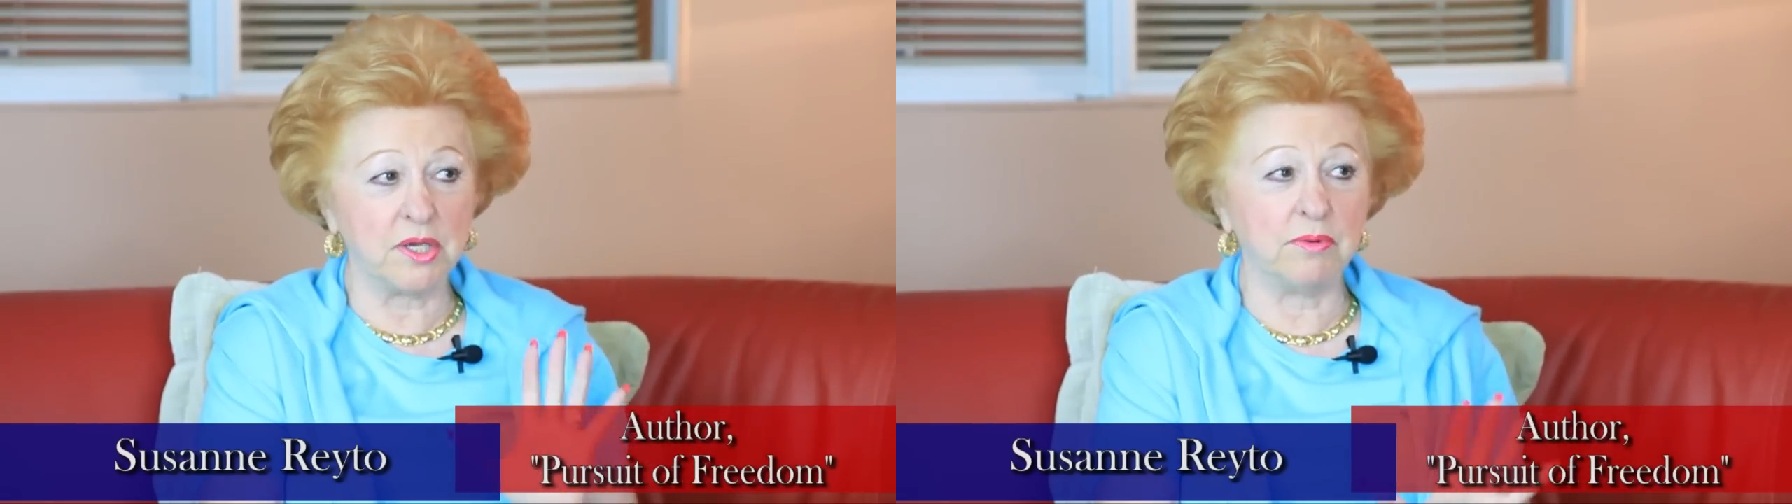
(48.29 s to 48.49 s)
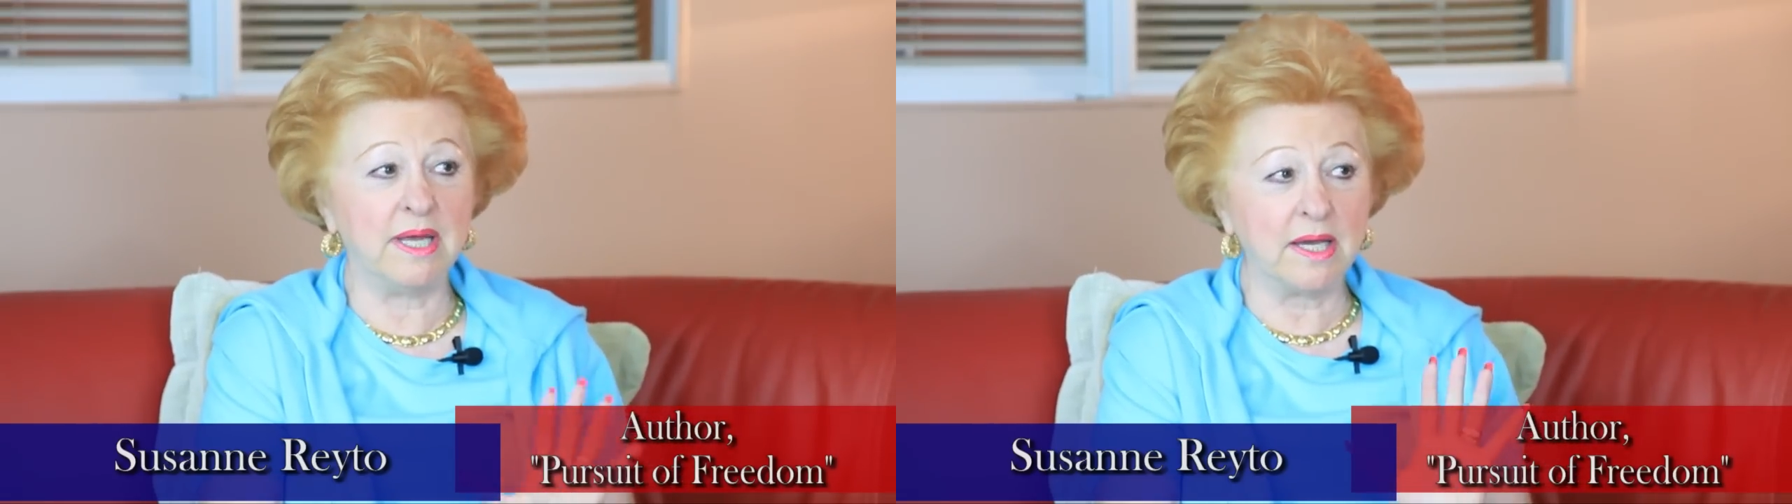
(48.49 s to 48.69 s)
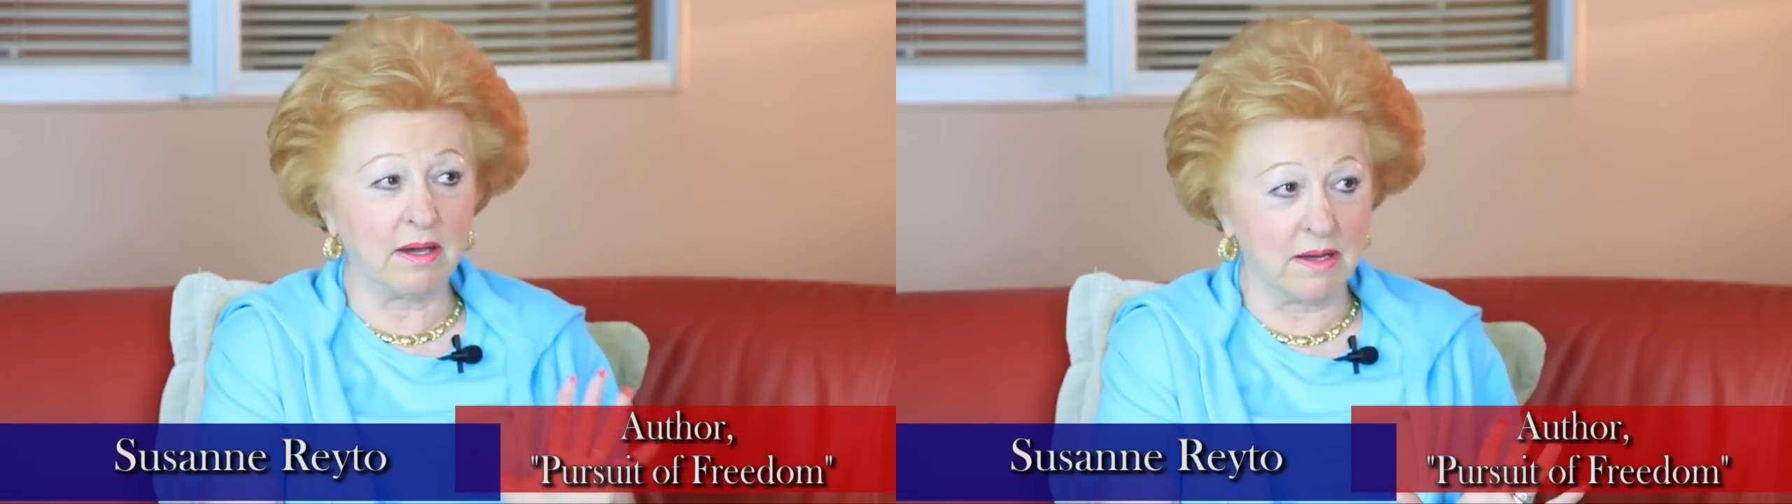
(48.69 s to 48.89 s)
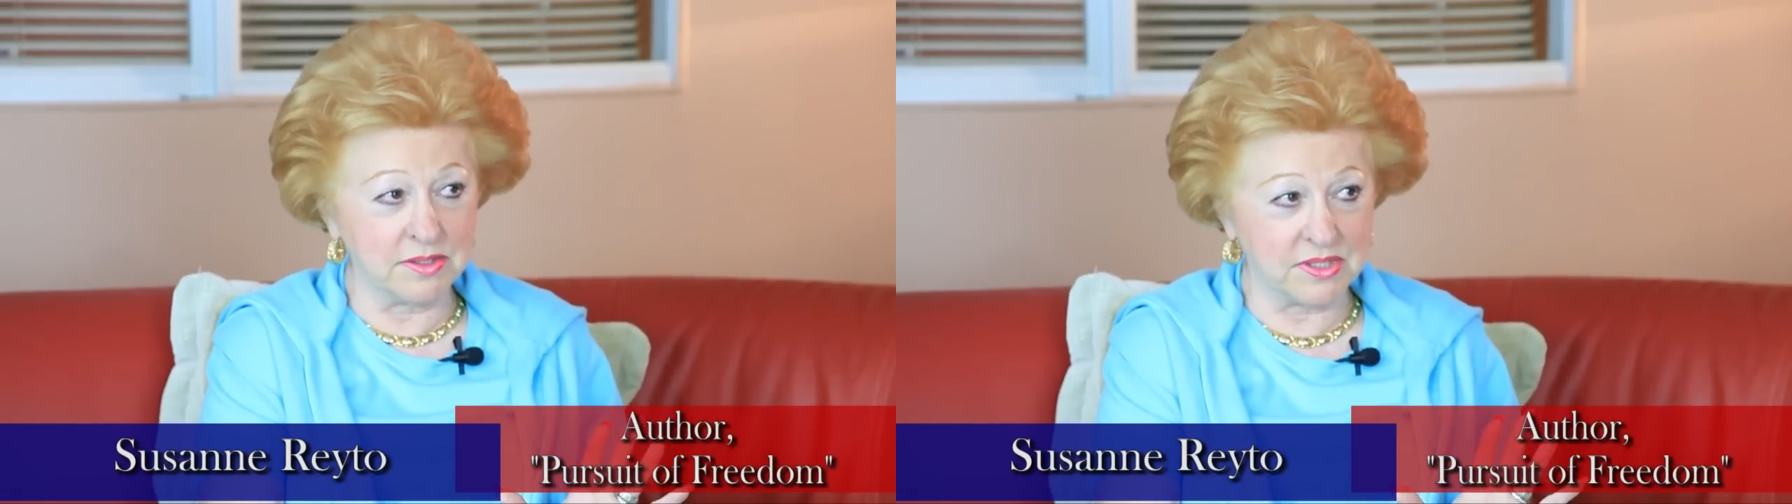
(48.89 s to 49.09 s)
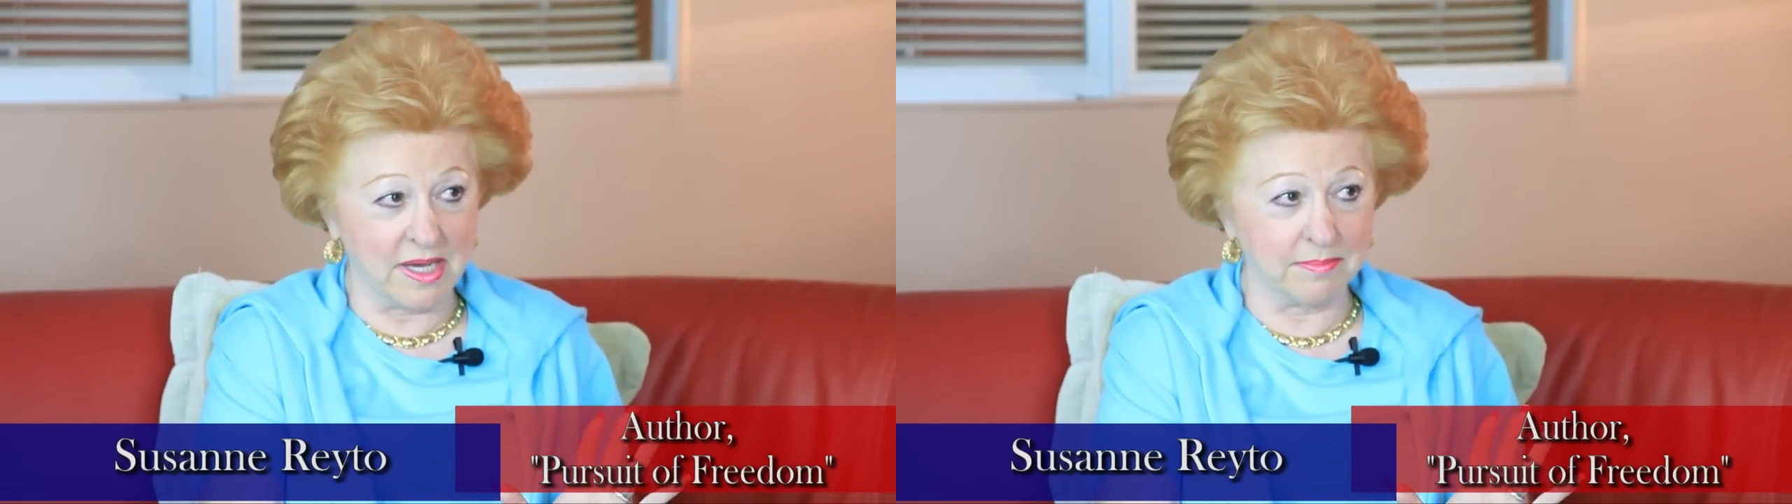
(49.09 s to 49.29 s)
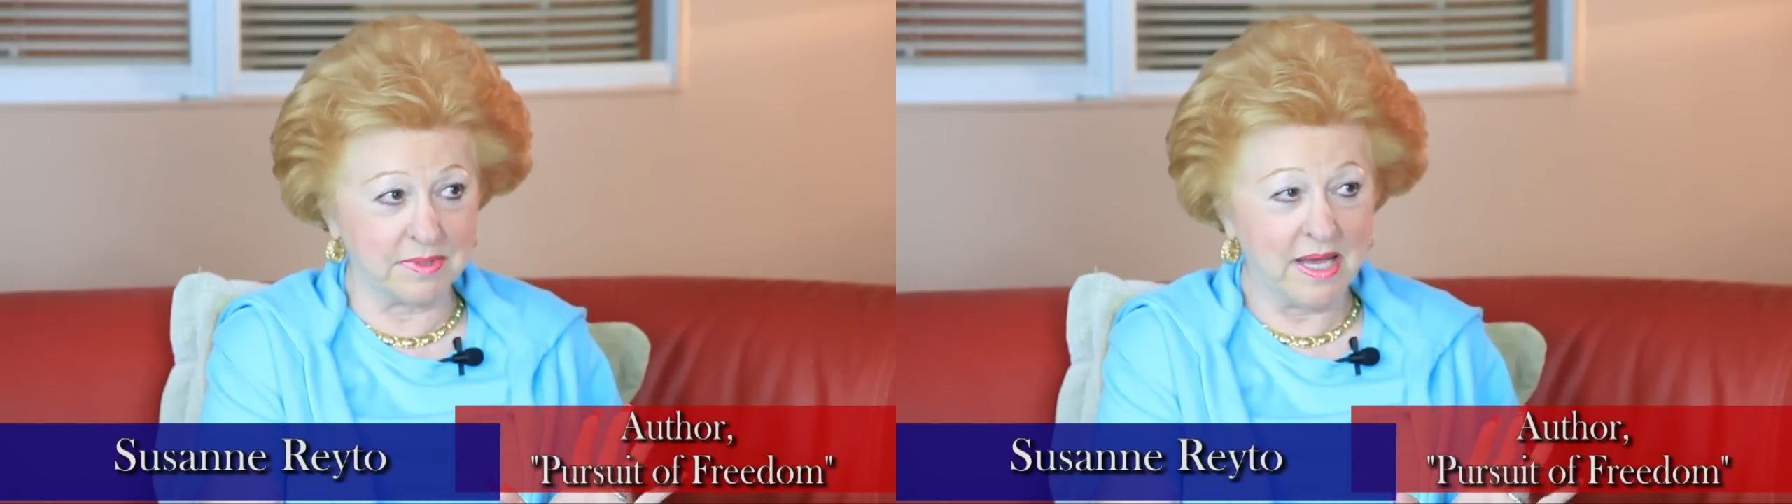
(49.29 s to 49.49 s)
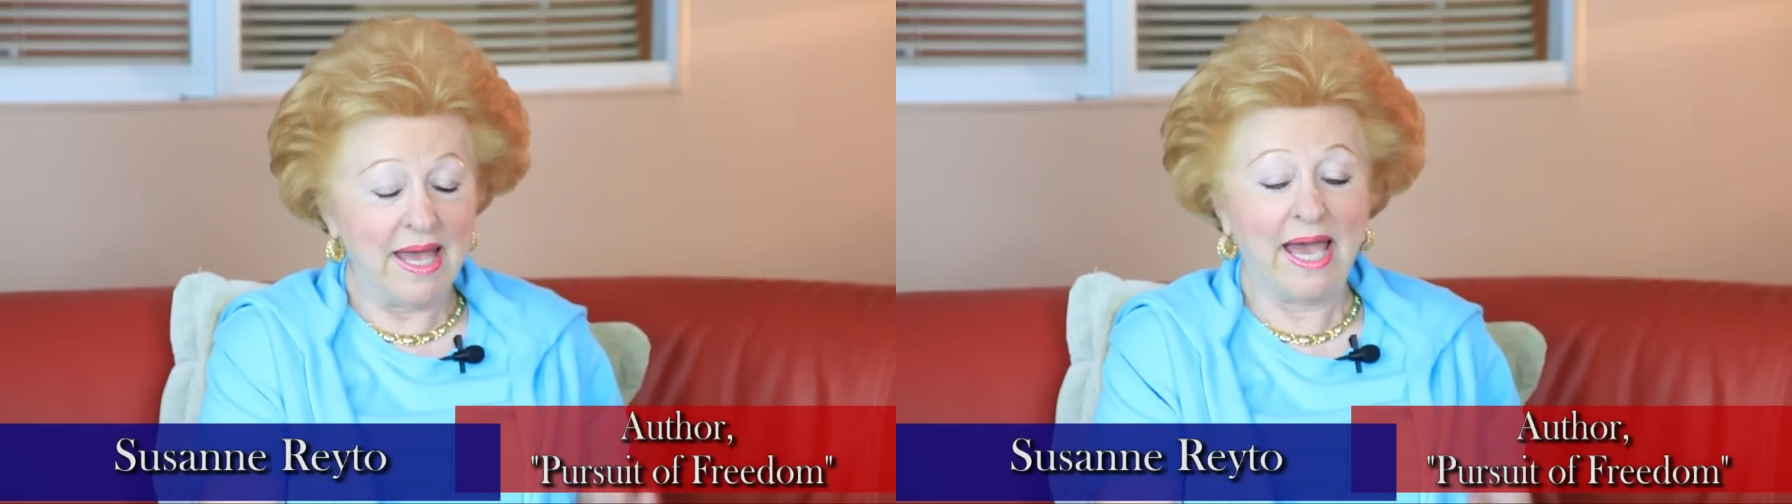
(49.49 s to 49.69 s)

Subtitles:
unique concept,